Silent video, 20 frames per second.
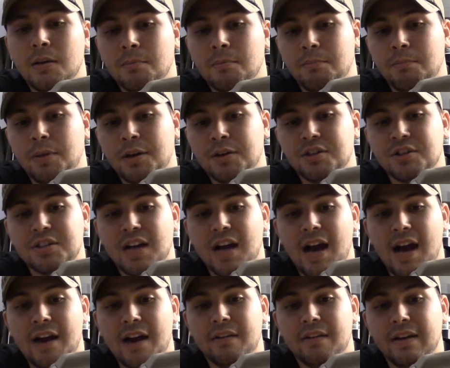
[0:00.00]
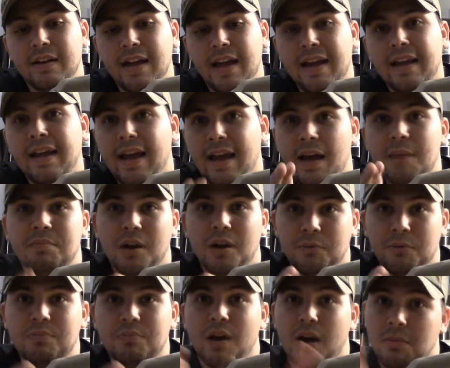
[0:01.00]
purchase a higher end AK, I
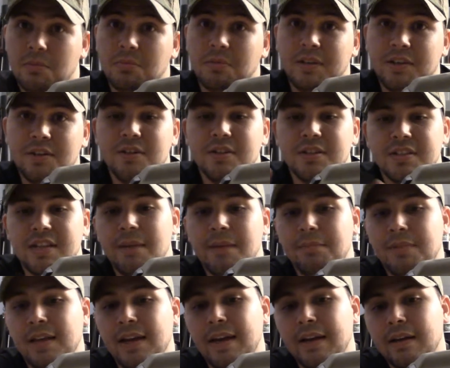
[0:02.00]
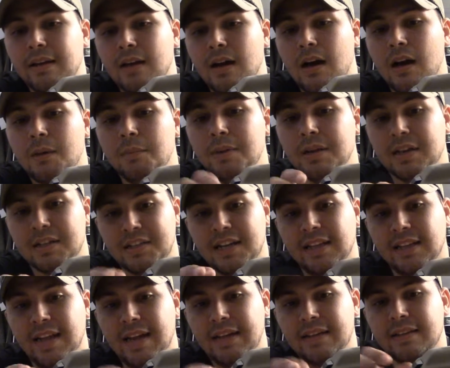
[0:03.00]
would probably do the same thing because I
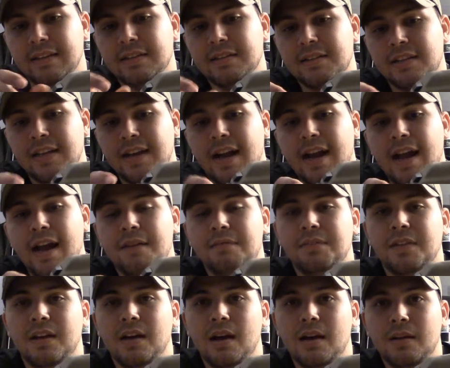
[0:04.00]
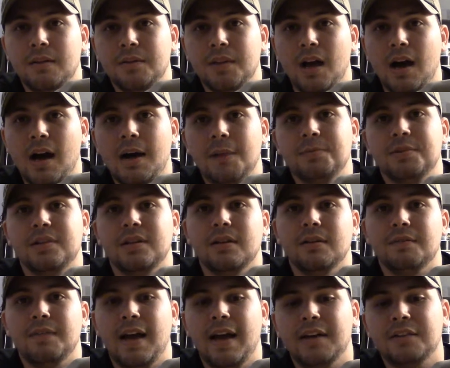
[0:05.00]
like this, and I have the option
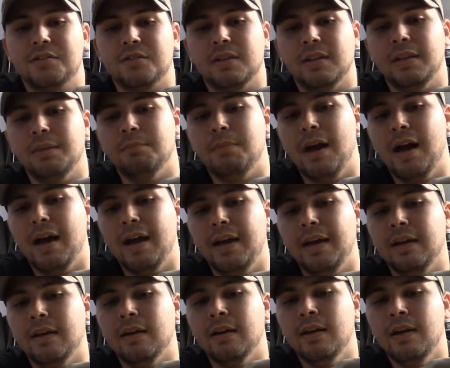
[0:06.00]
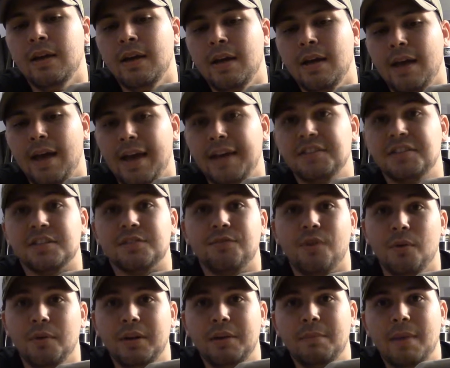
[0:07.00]
of actually buying Ace's
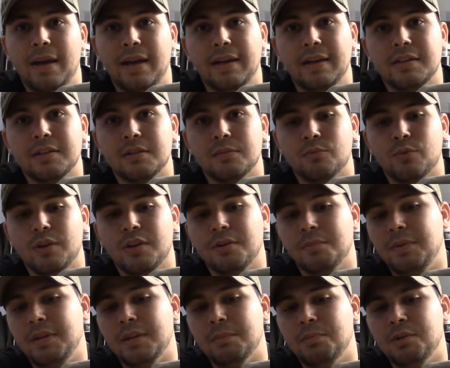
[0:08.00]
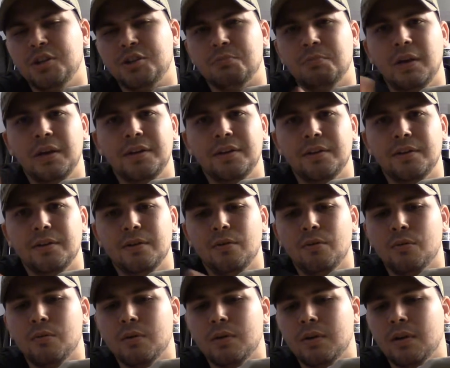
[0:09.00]
folding mechanism, whether it be the push button
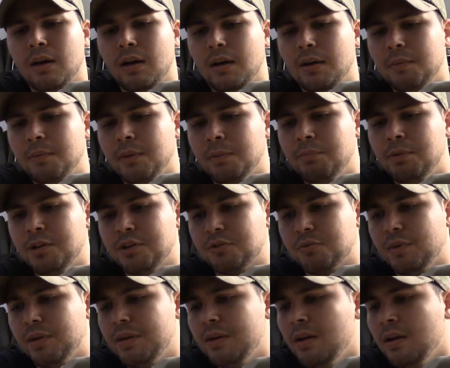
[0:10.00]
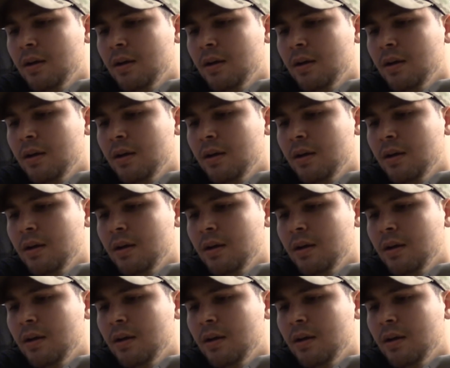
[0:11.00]
or the push one.